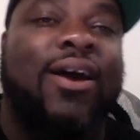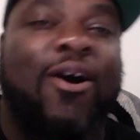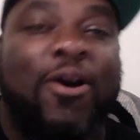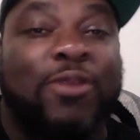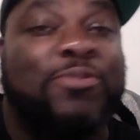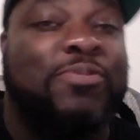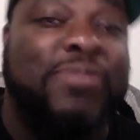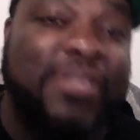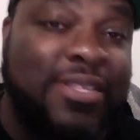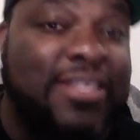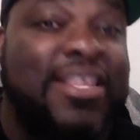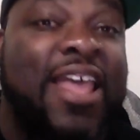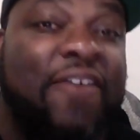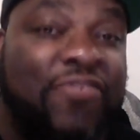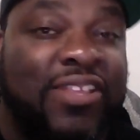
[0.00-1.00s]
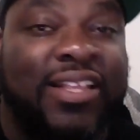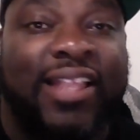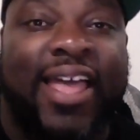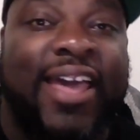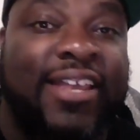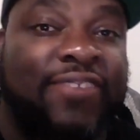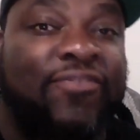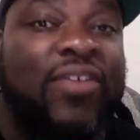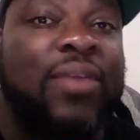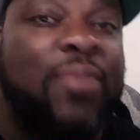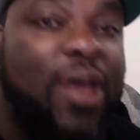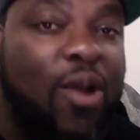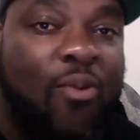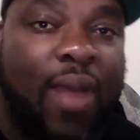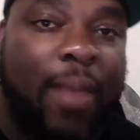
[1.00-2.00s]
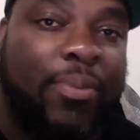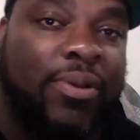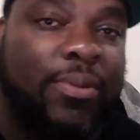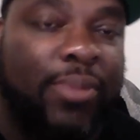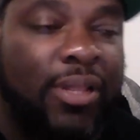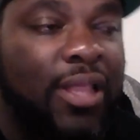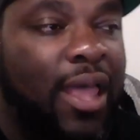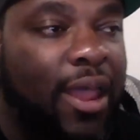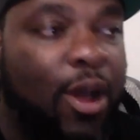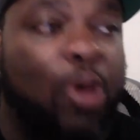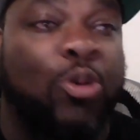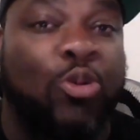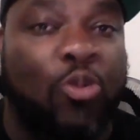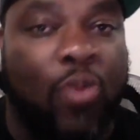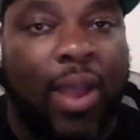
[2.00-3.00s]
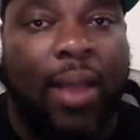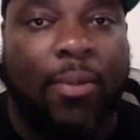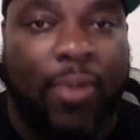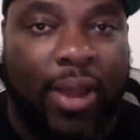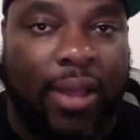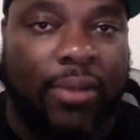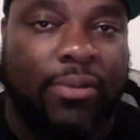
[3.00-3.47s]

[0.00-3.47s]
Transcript: or definitely the last female rapper to be like, oh, you rap.